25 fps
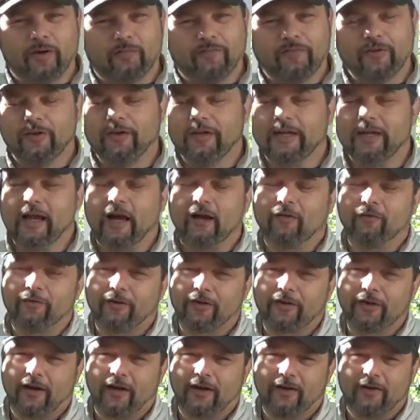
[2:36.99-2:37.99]
If you can get out
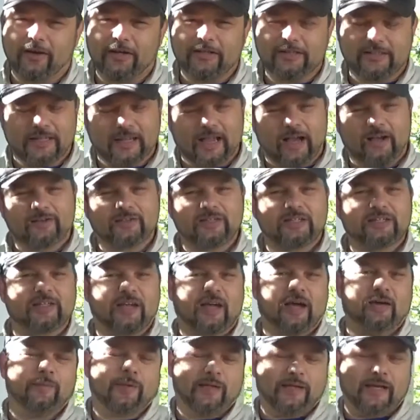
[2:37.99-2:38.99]
for coyotes, now's the
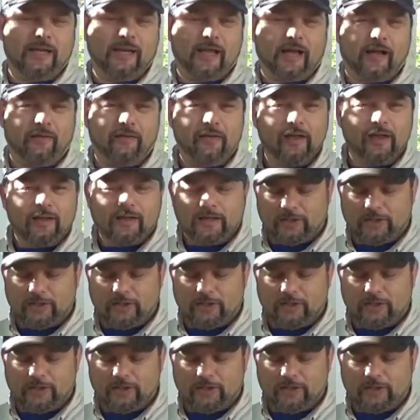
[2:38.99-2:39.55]
time to get out.